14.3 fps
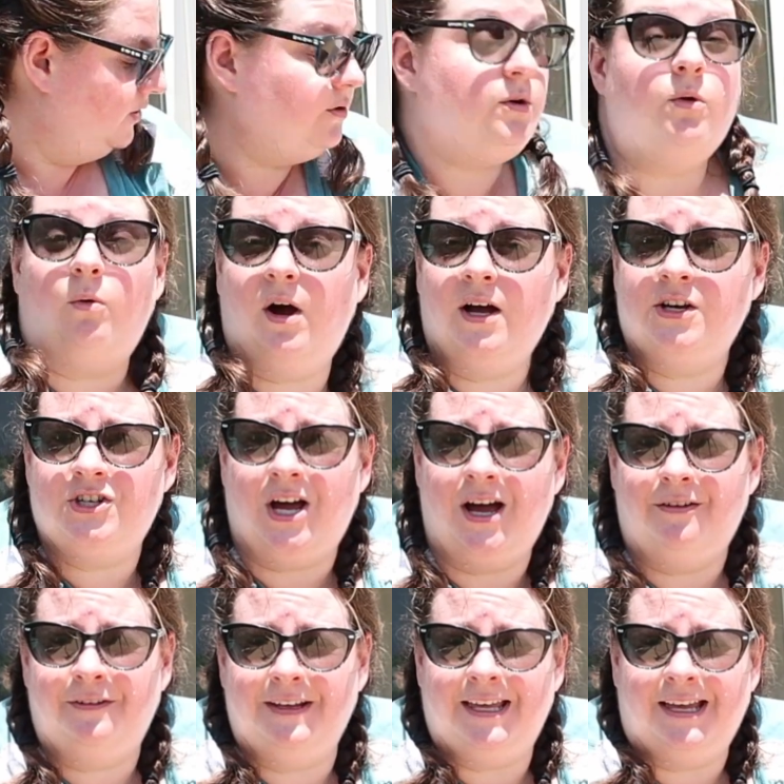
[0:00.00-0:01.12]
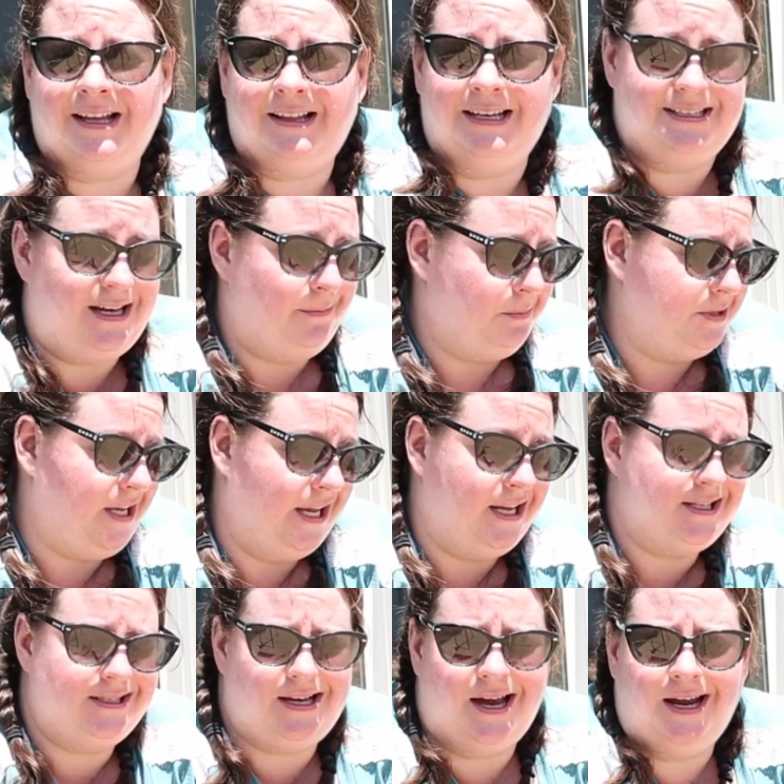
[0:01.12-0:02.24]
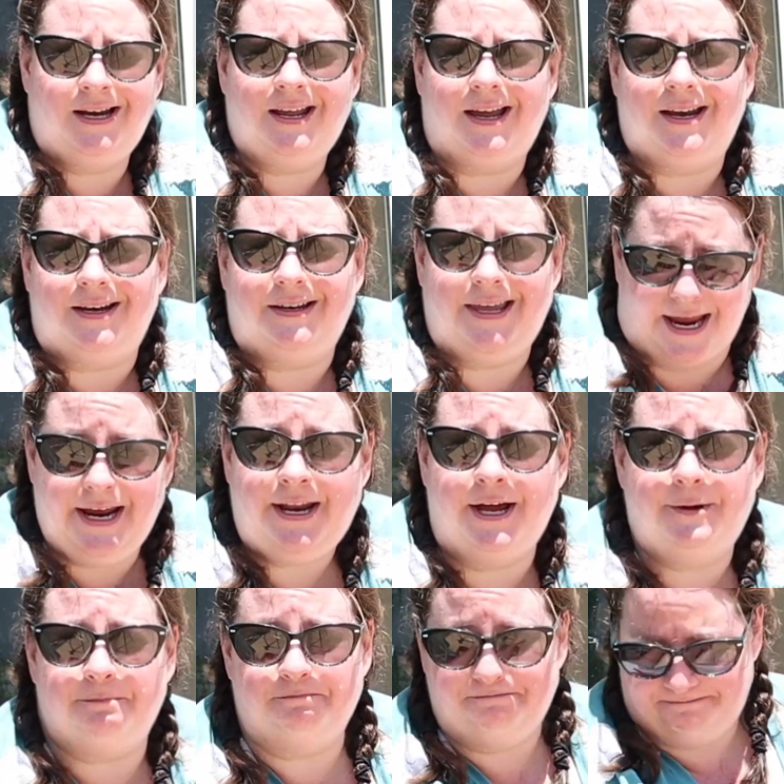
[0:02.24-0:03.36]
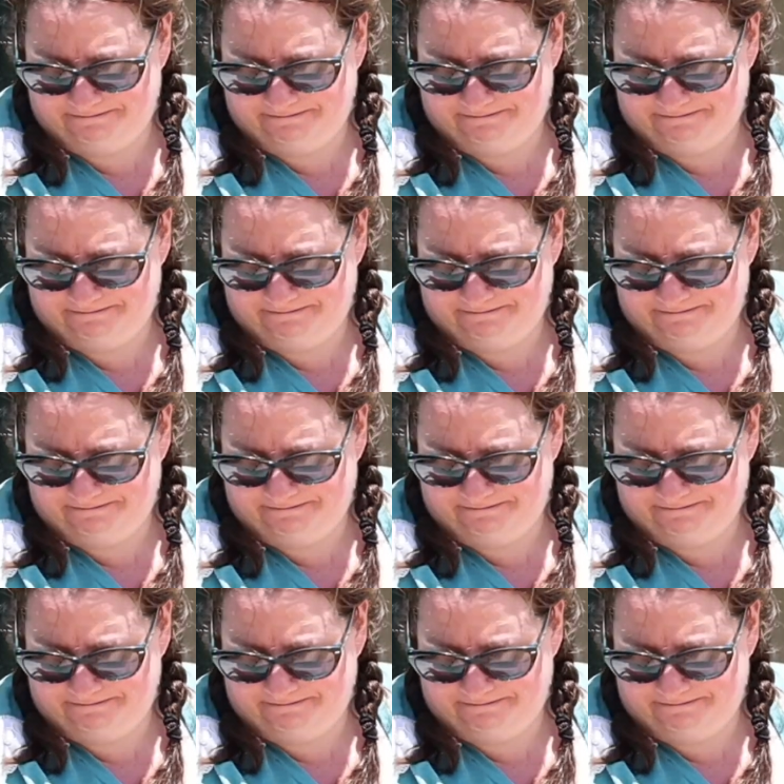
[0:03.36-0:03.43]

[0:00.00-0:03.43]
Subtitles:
to wash off, get cleaned up, take inside, and can up.